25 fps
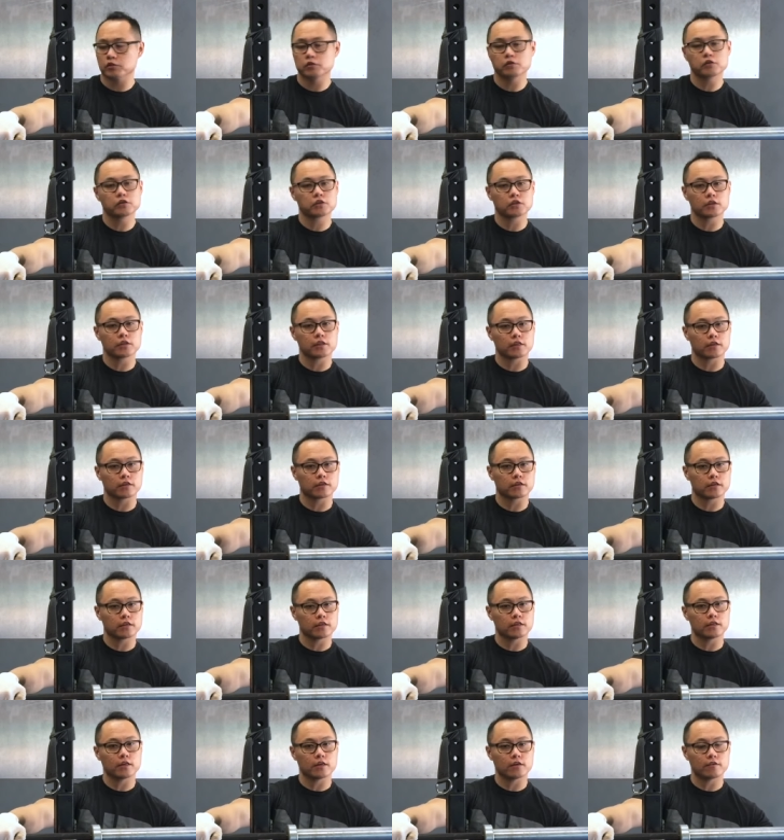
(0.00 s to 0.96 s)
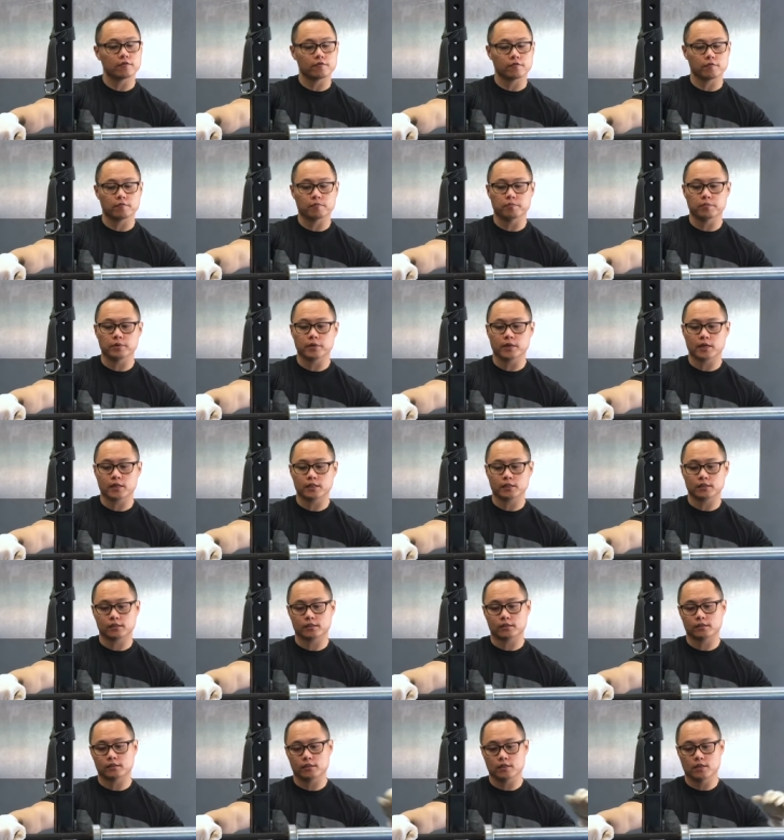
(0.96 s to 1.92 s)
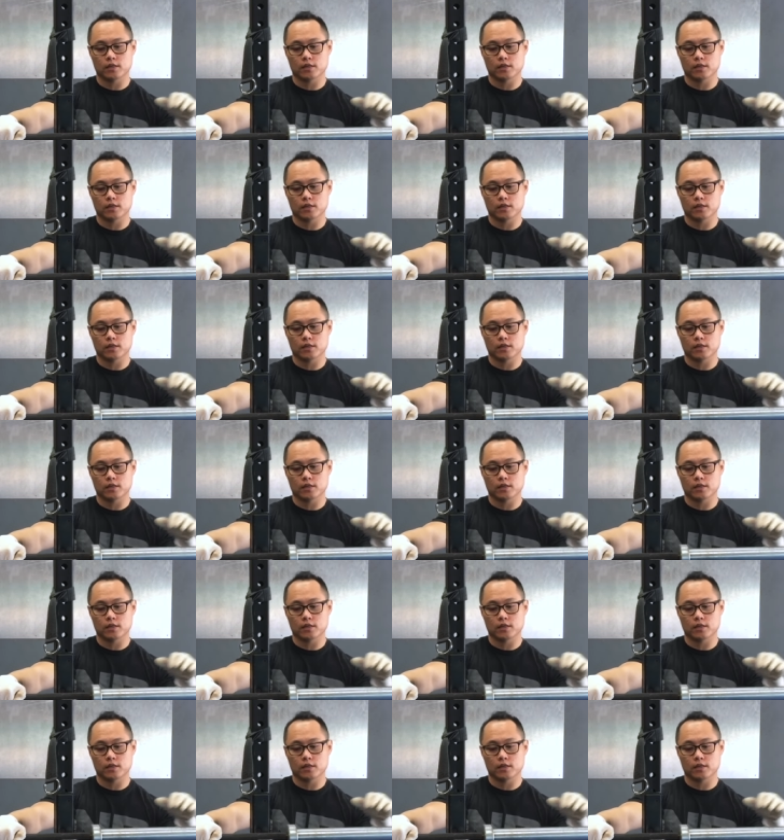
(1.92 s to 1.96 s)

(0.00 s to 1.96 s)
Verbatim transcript: Usually they're good enough, but